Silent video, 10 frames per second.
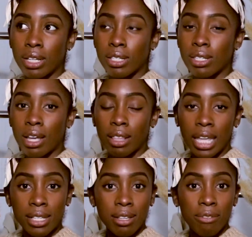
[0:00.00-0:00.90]

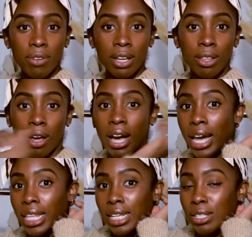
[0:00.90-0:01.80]
Suffolk, Long
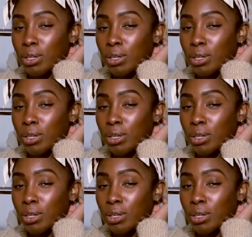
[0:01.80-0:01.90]
Island.